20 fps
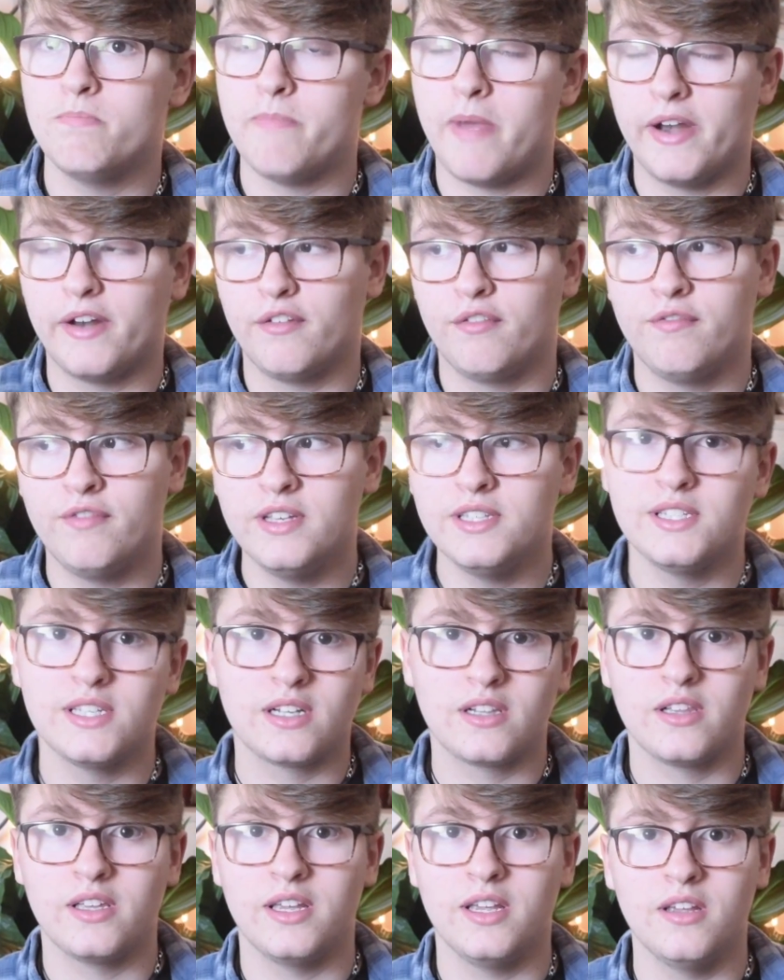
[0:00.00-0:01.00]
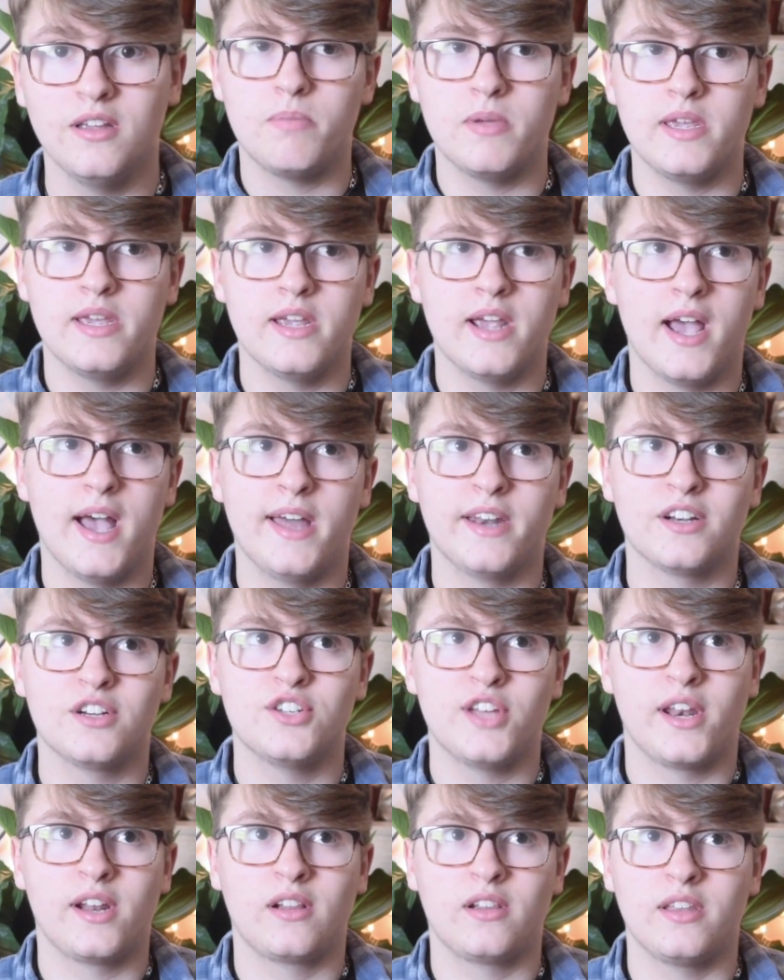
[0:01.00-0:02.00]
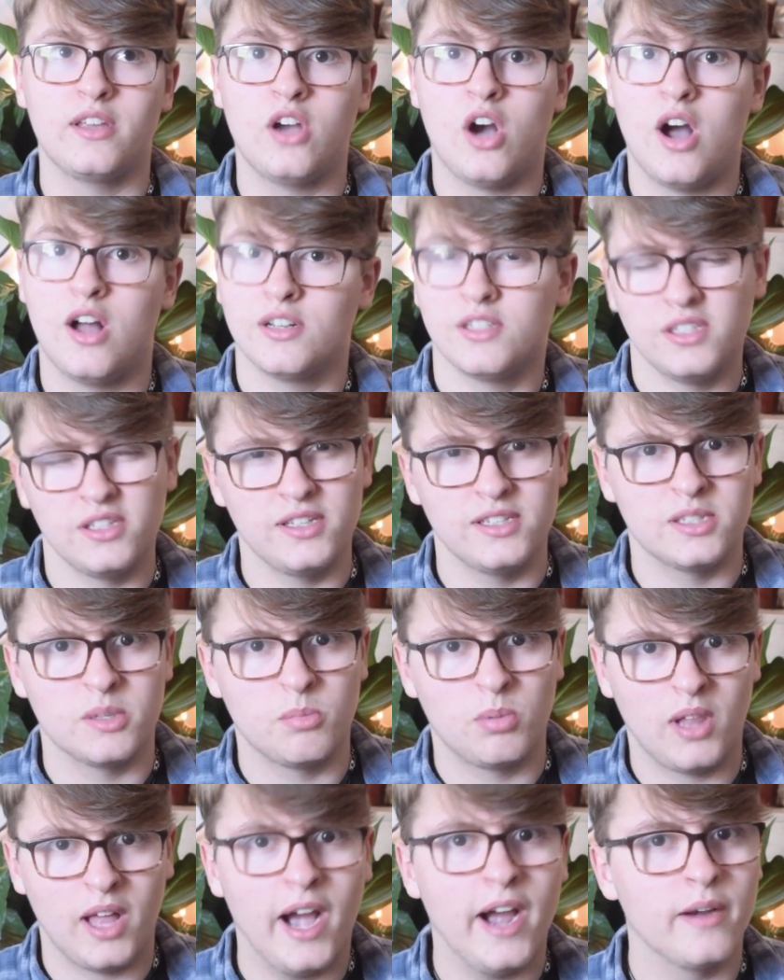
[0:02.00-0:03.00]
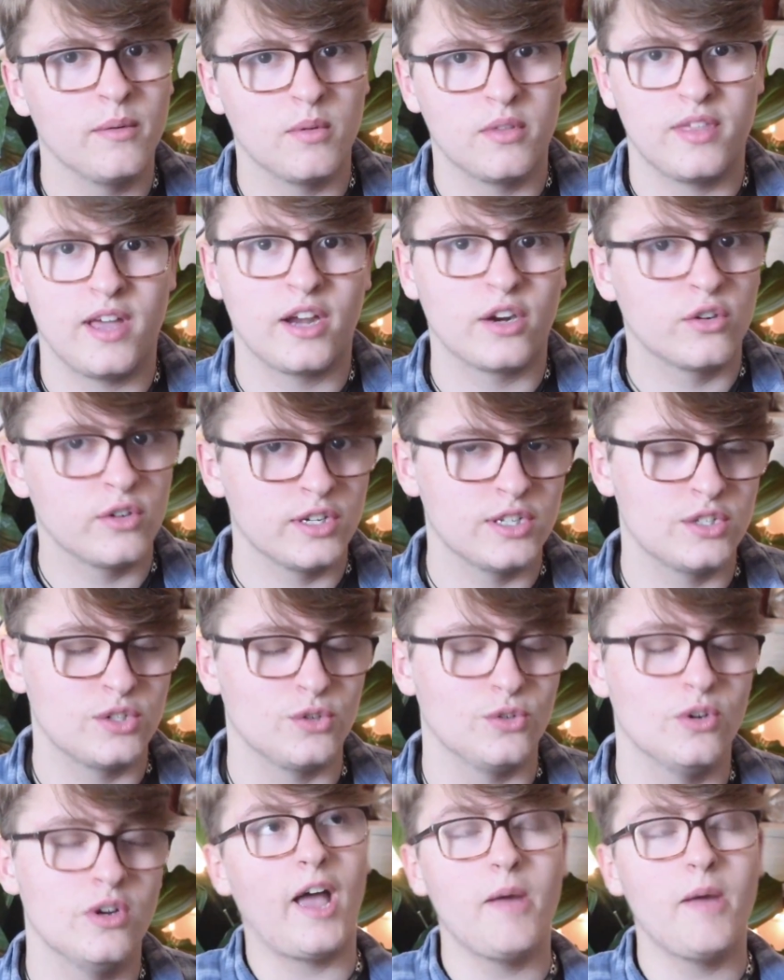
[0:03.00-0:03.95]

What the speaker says: metaphysically be energetically constantly supplied with that crystal.